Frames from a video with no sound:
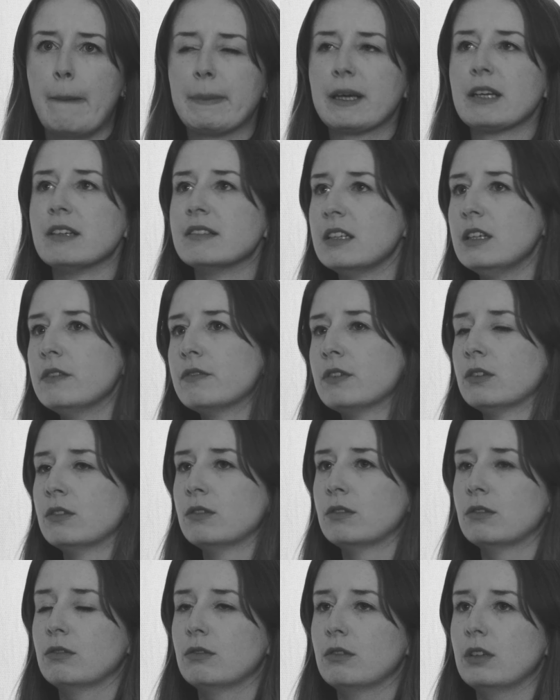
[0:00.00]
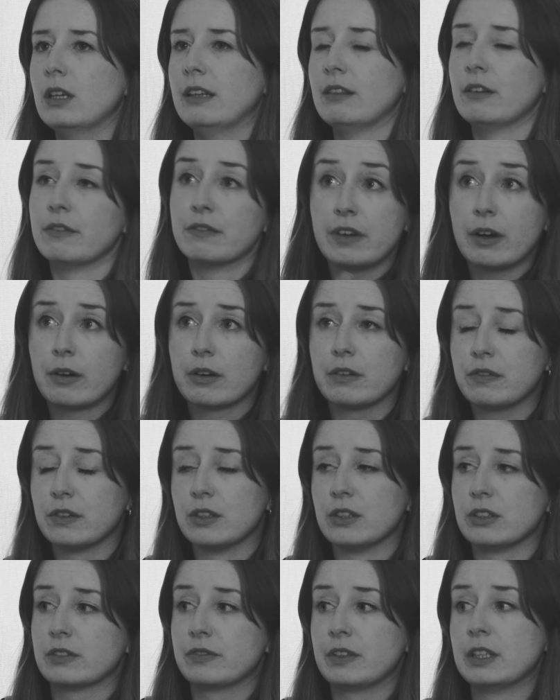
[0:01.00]
because even in the very
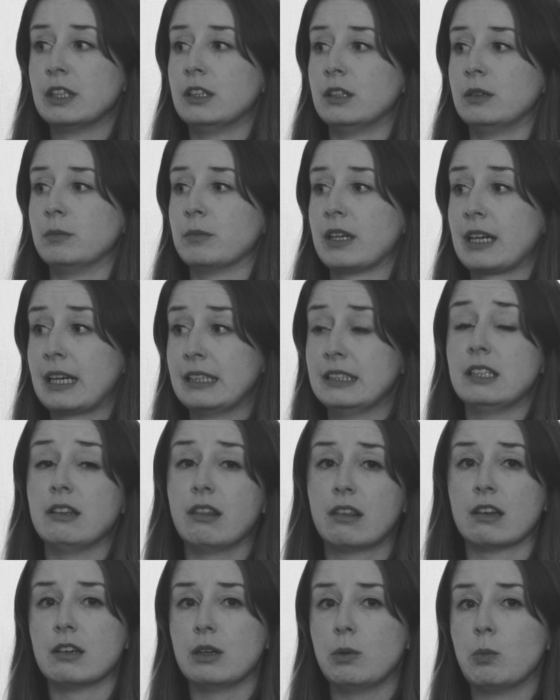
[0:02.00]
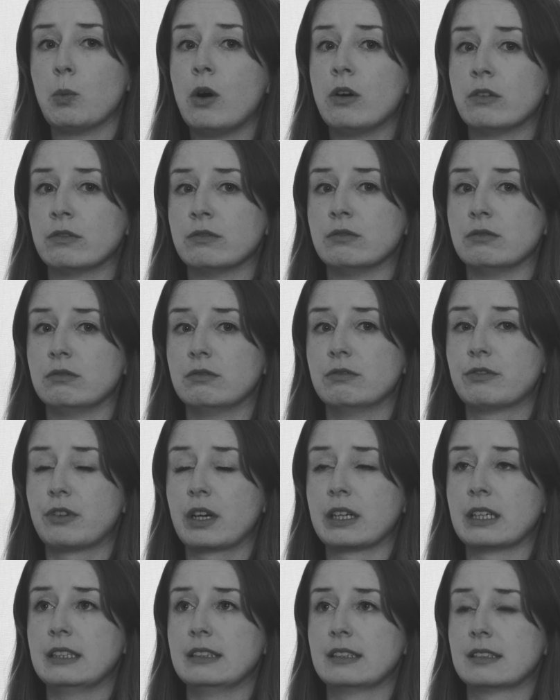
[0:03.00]
first film, the 1931
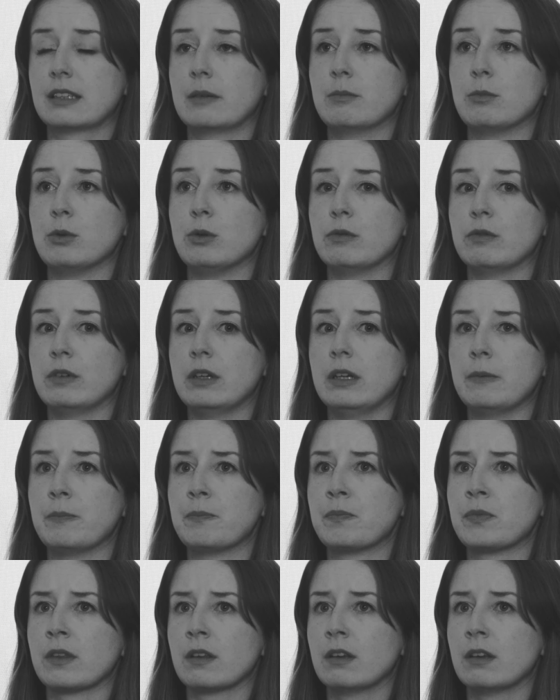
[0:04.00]
Frankenstein movie,